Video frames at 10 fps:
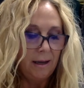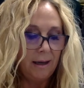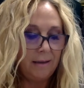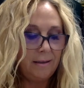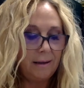
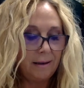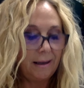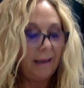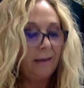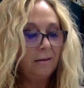had he not
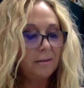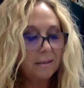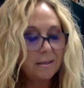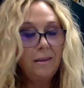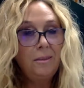hailed
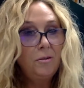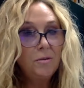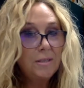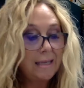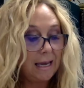us
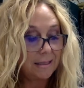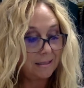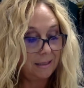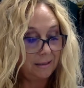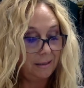
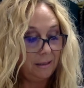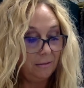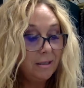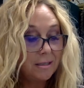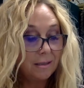enthusiastically,
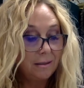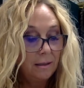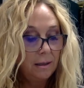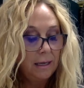risen,